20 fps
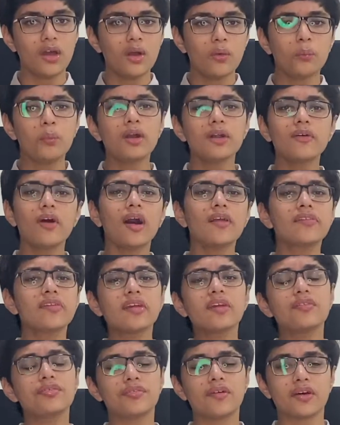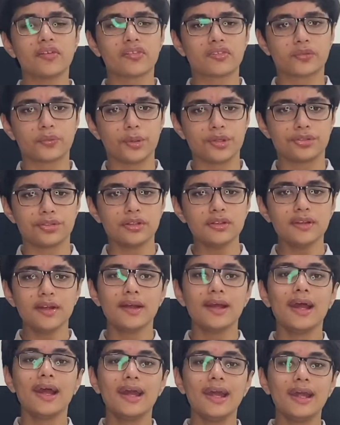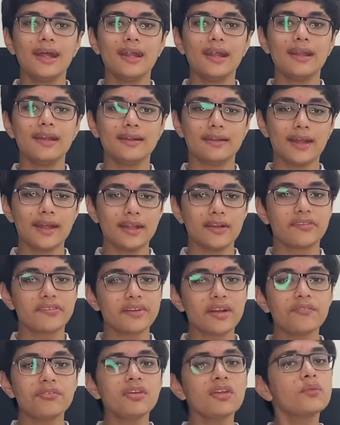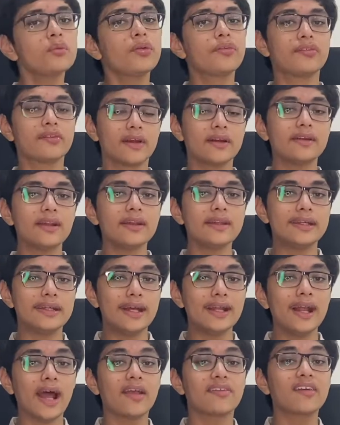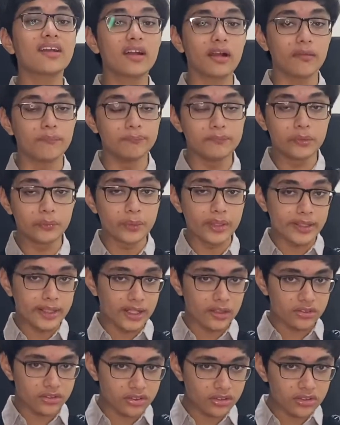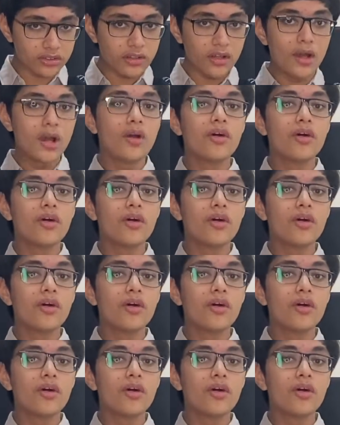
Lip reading: Well, to answer your first question, the inscription was written here as a communication